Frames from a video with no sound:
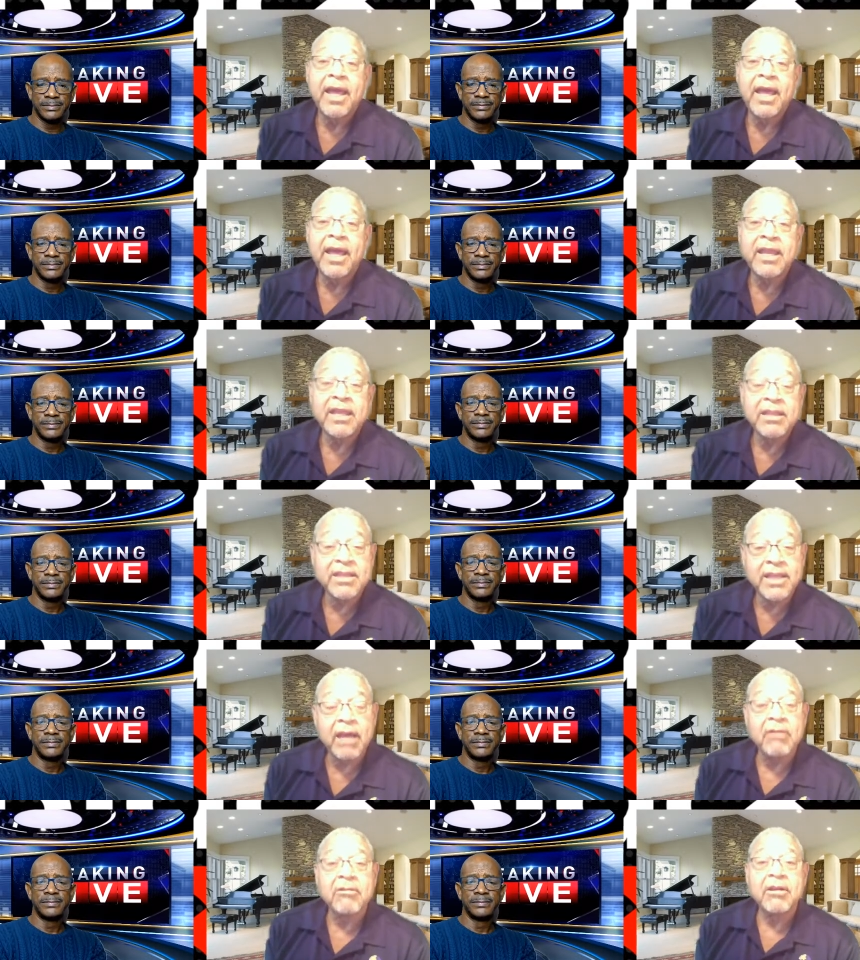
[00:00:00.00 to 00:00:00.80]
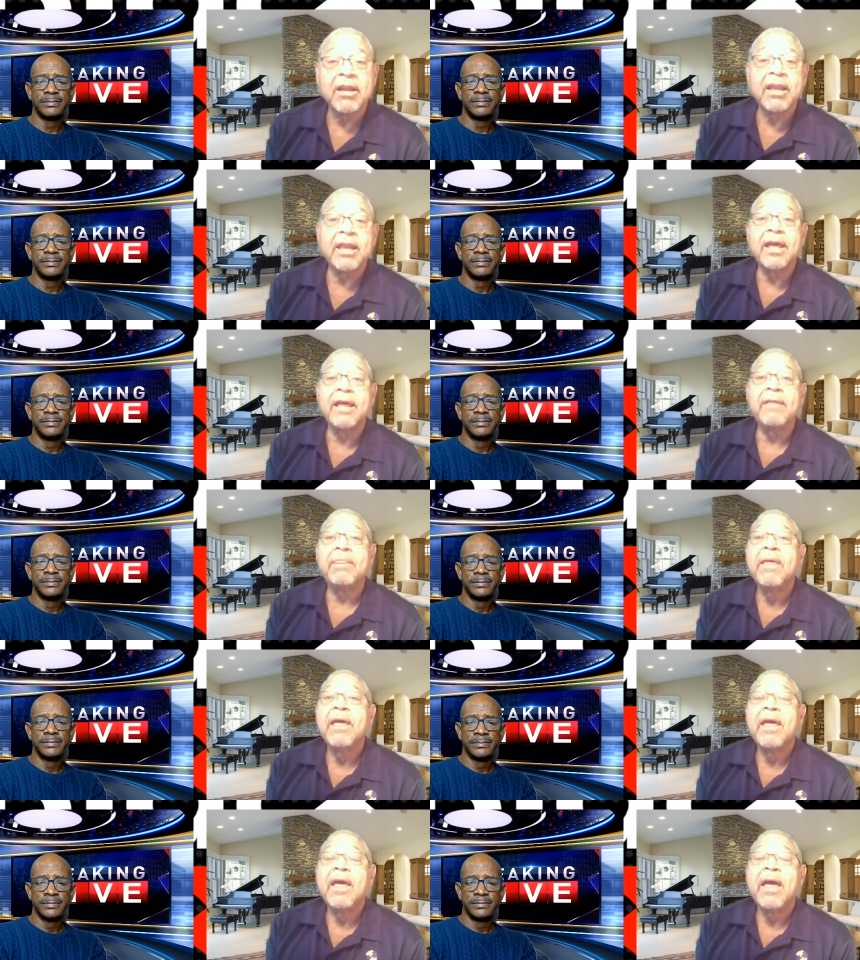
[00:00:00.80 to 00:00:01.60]
Speaker 1: and he's currently
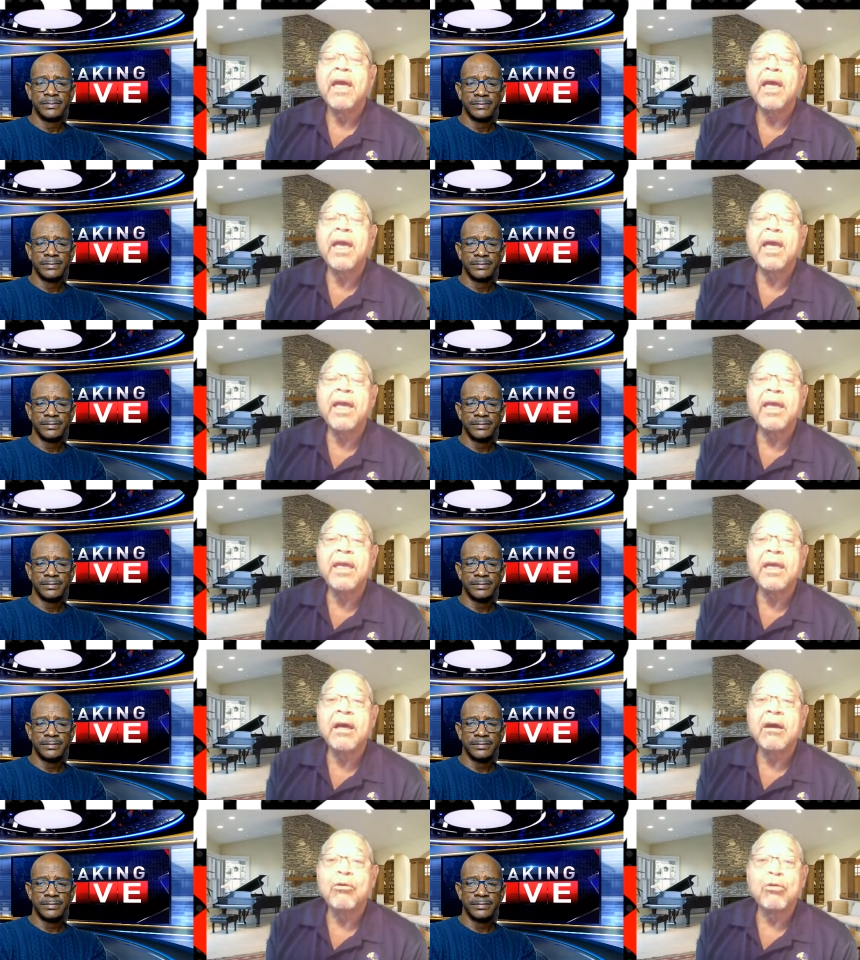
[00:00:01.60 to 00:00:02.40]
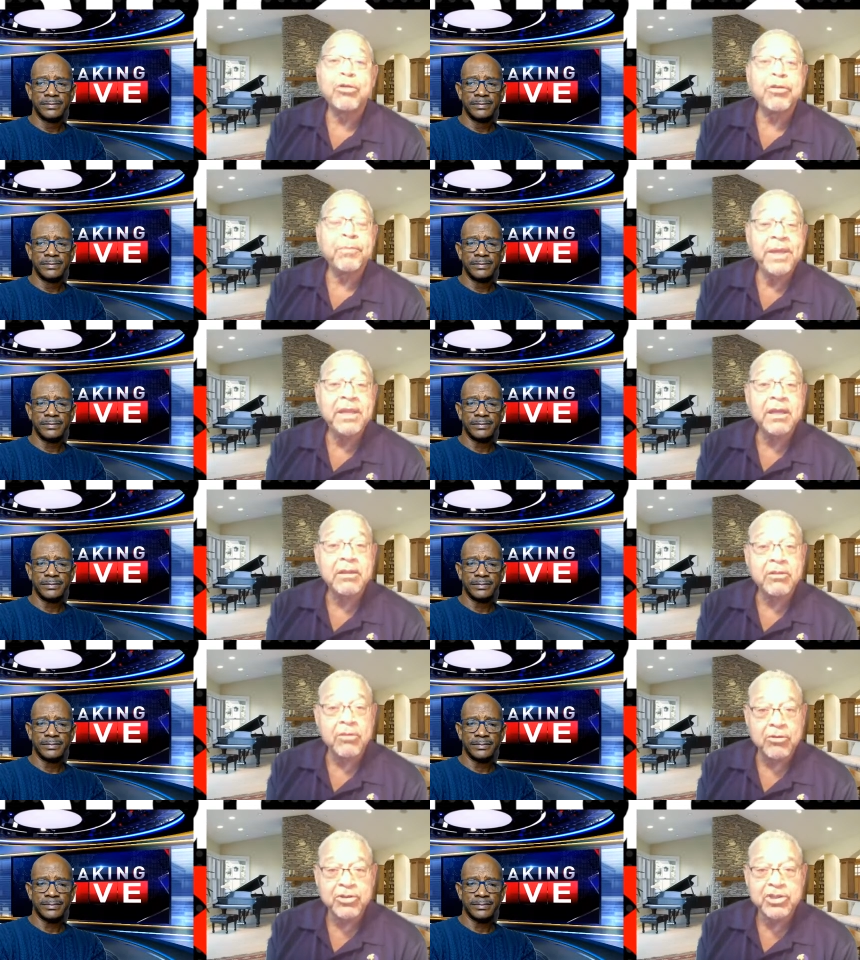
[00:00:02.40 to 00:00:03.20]
a uh,
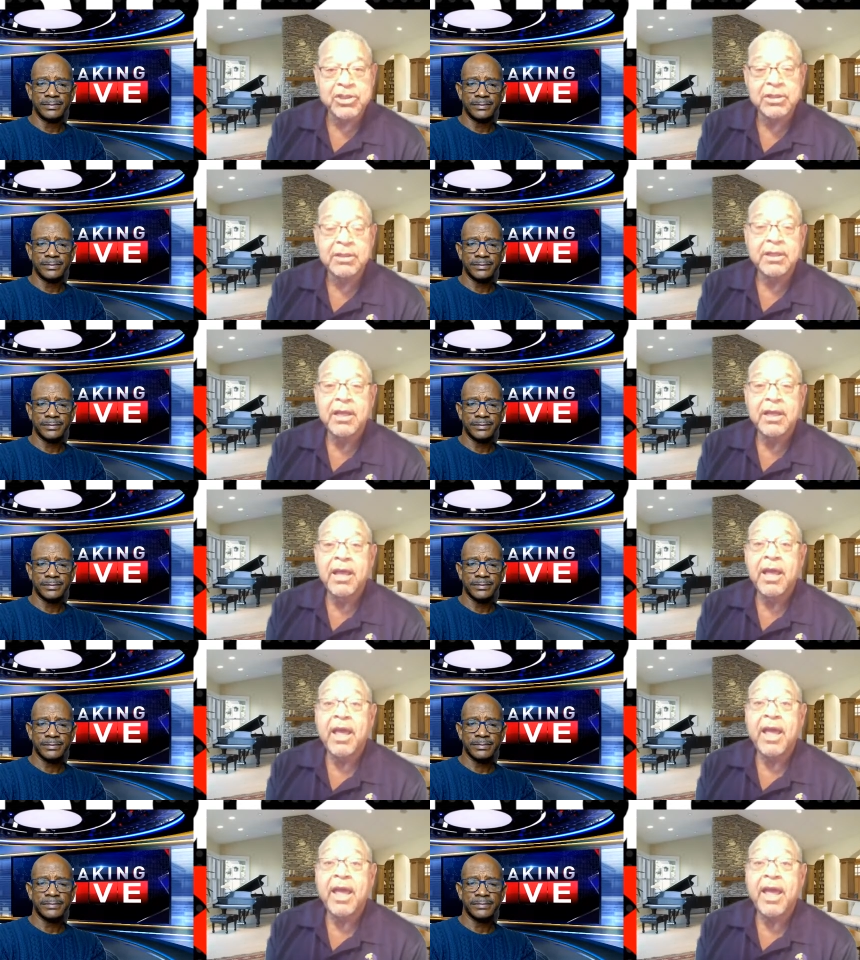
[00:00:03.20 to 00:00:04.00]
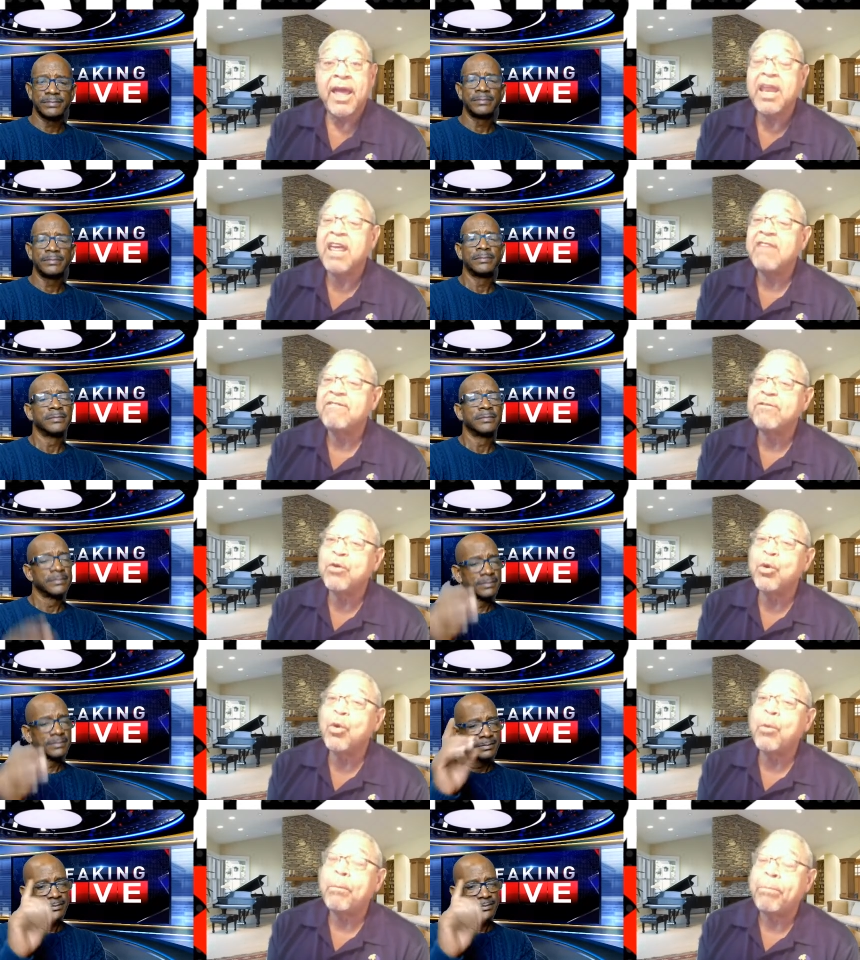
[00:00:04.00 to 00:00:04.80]
orthopedic surgeon and a
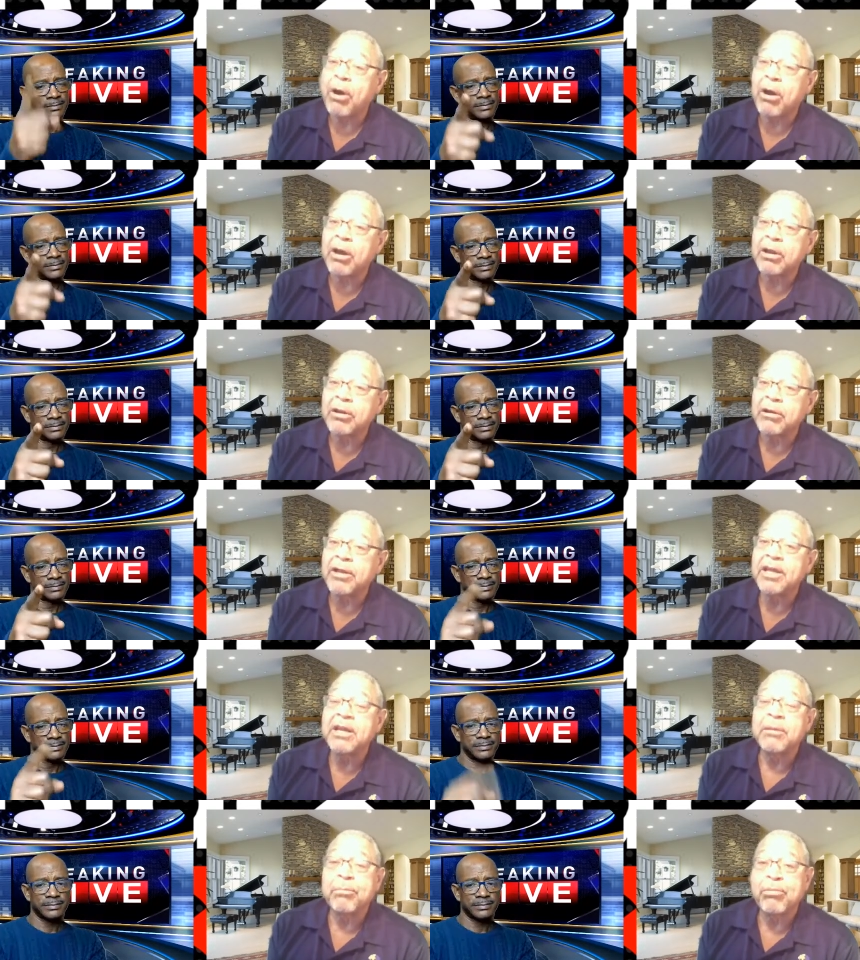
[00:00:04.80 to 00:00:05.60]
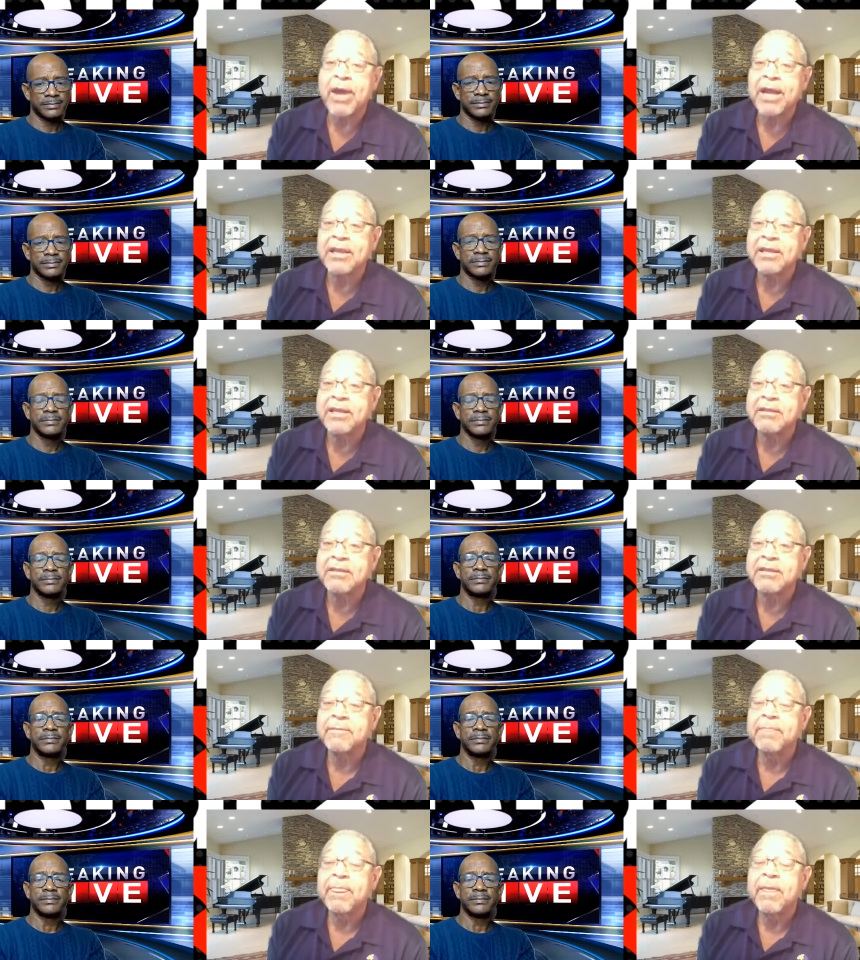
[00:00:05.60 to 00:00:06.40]
full partner in a
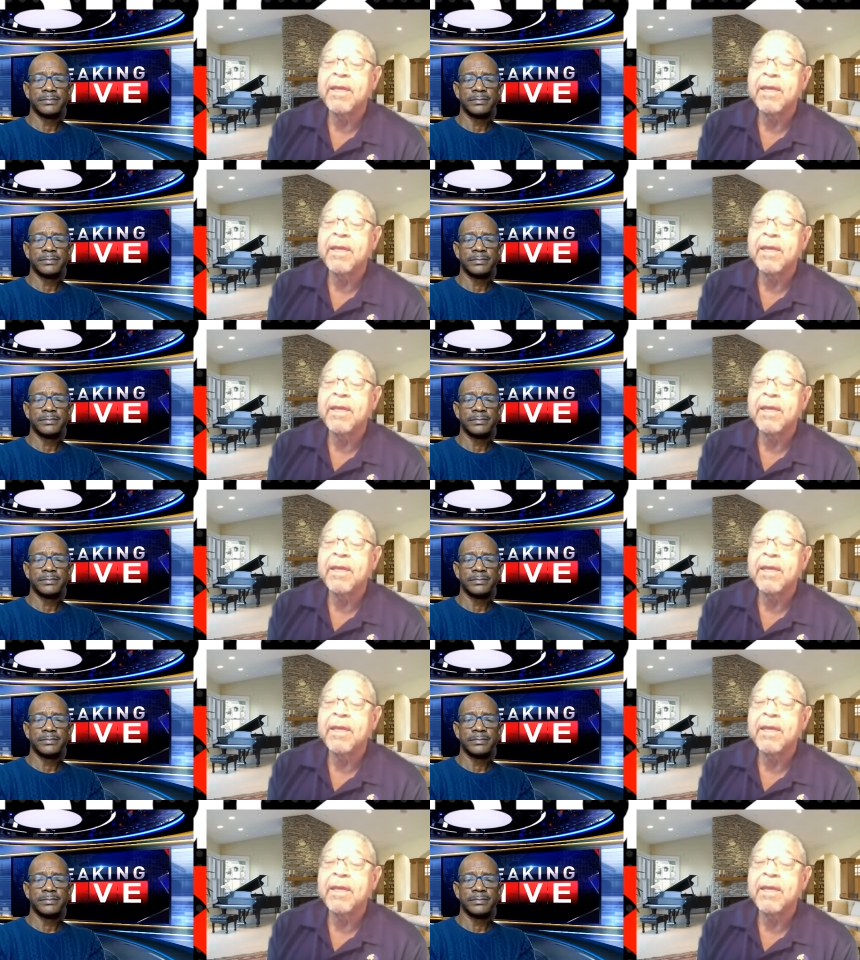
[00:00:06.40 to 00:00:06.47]
practice